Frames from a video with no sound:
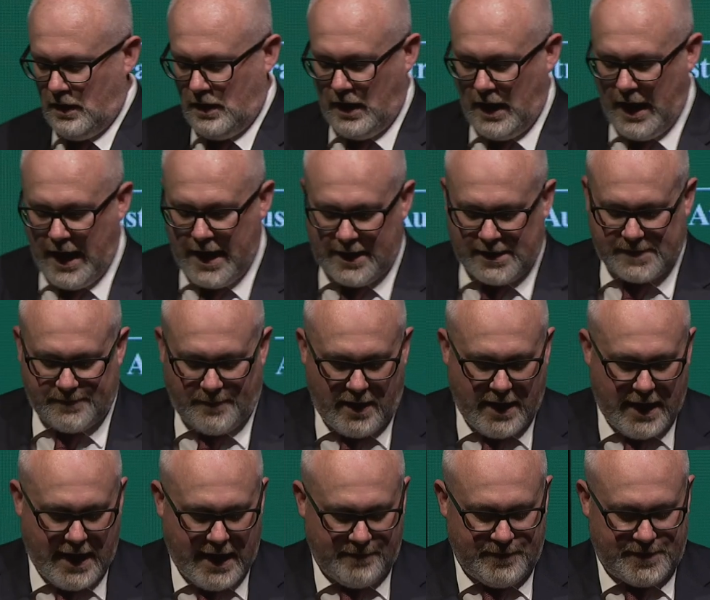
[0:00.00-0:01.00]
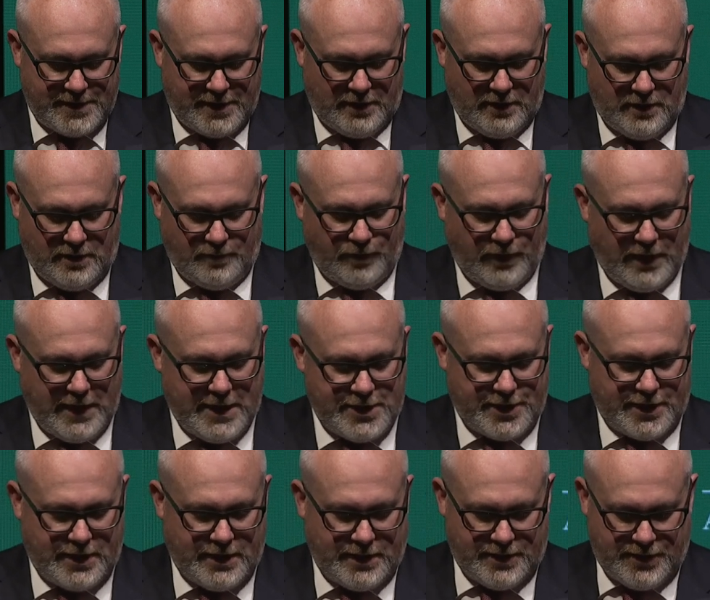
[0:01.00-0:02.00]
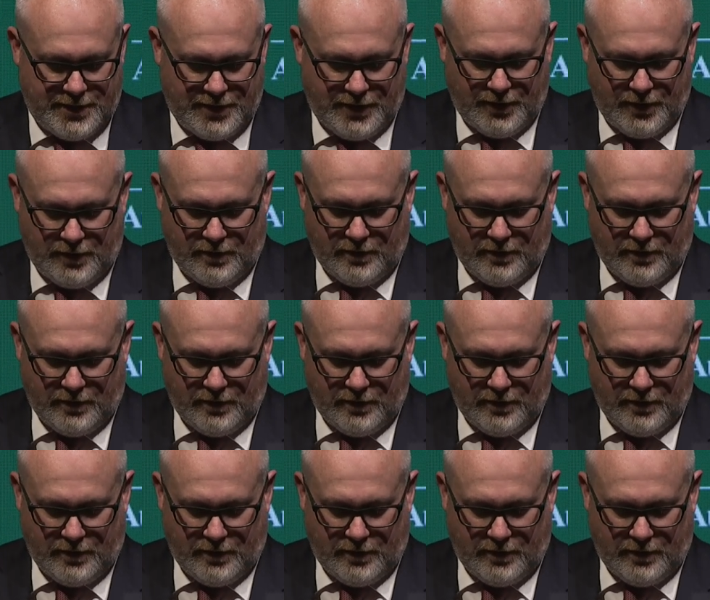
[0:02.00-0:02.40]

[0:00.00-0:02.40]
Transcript: And it's my absolute pleasure to